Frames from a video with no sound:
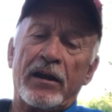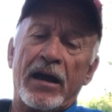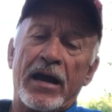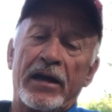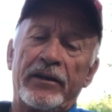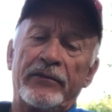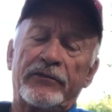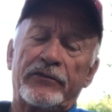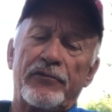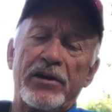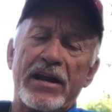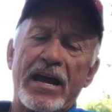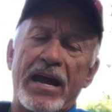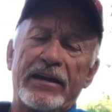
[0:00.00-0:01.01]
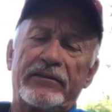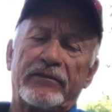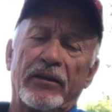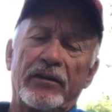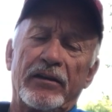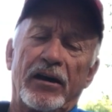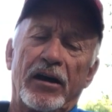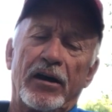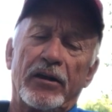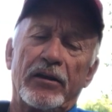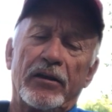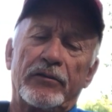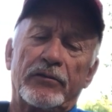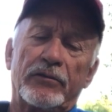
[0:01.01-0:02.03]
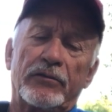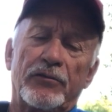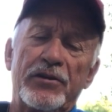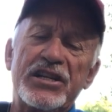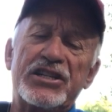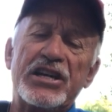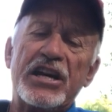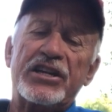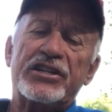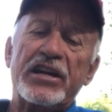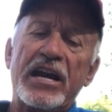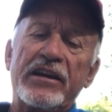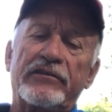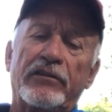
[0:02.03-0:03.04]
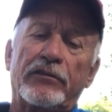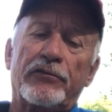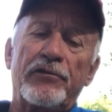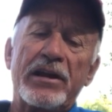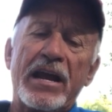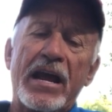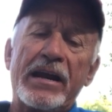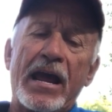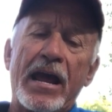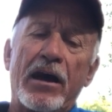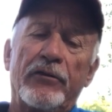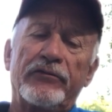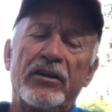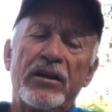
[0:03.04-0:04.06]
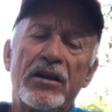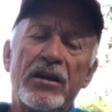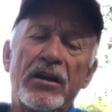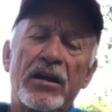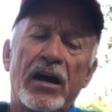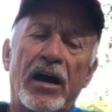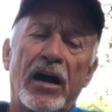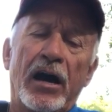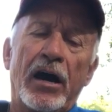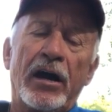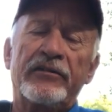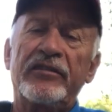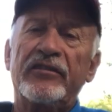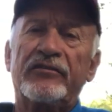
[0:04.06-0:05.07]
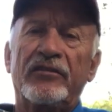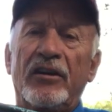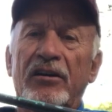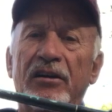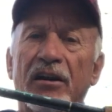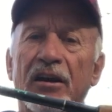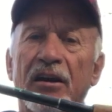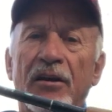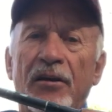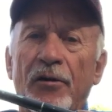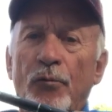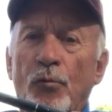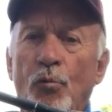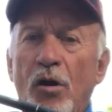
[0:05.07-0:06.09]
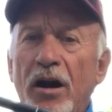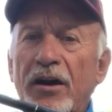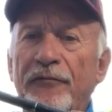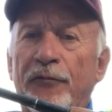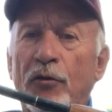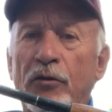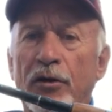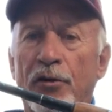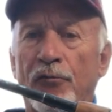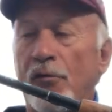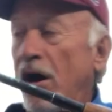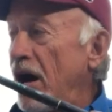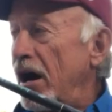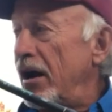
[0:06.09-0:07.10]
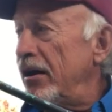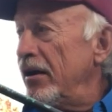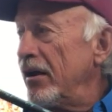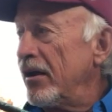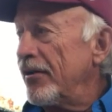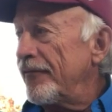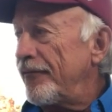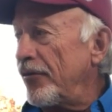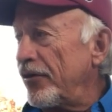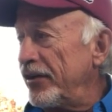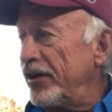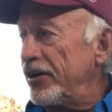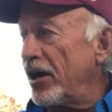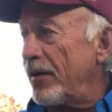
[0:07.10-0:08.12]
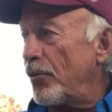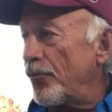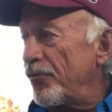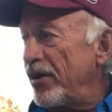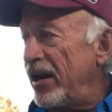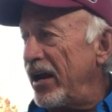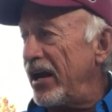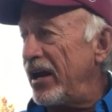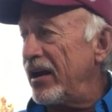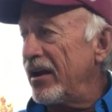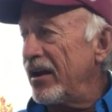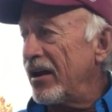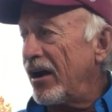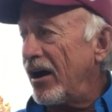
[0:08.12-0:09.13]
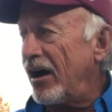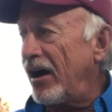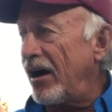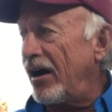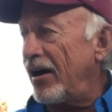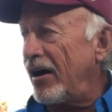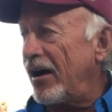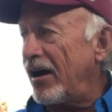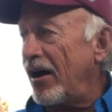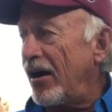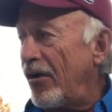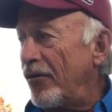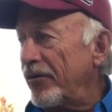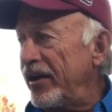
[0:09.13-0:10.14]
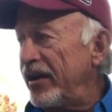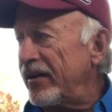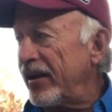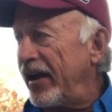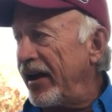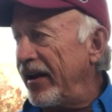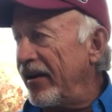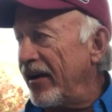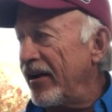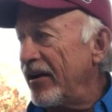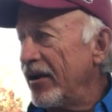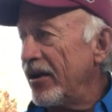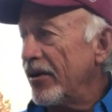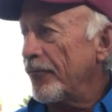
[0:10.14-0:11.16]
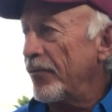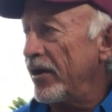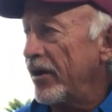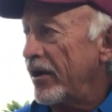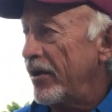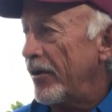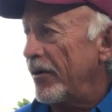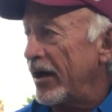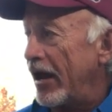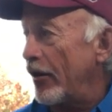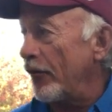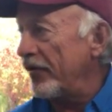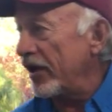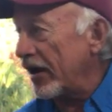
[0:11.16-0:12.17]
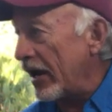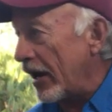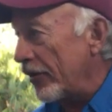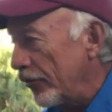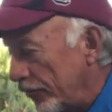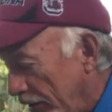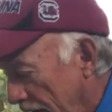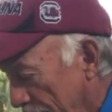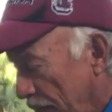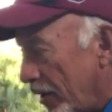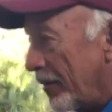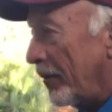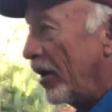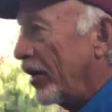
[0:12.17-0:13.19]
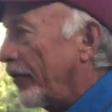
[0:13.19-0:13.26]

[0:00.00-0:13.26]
line, 3/8 to 3/16 to 3/8 ounce. It's just a wonderful little rod for the double rig on it. And we done got over here and got hooked up with one of my